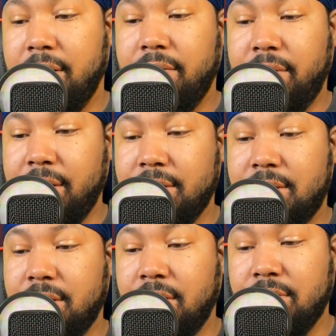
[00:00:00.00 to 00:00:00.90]
This,
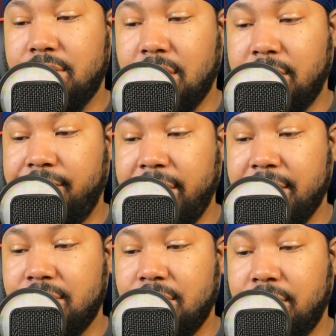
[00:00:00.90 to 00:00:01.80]
no
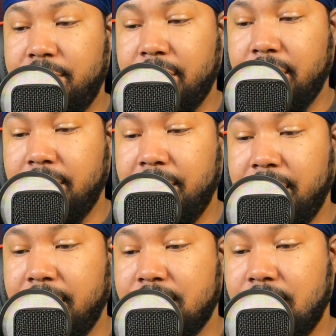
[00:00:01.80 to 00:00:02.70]
sulfates, no
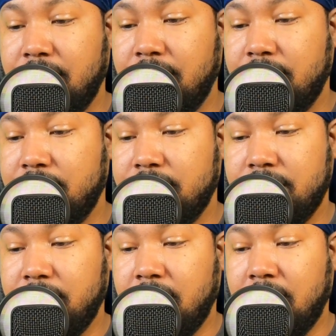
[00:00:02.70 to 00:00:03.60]
parabens, no
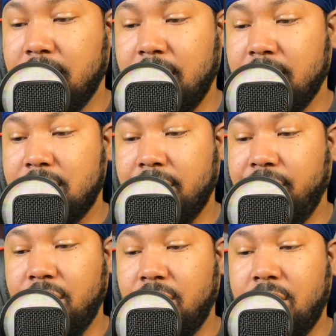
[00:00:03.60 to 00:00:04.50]
all the other stuff you
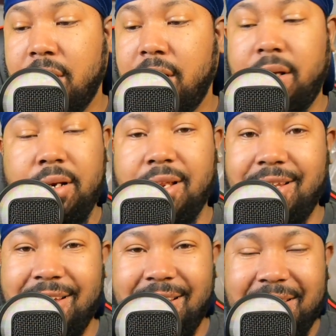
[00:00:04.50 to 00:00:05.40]
don't want in
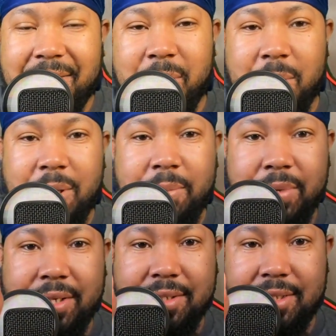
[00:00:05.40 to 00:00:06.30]
it. But
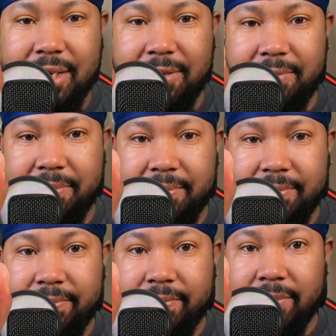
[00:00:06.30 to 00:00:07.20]
this is it.
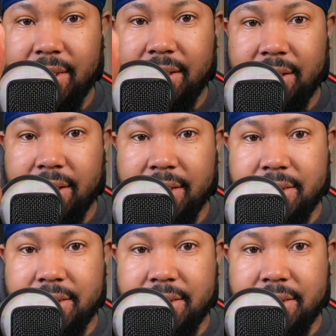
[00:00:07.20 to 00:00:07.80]
It's a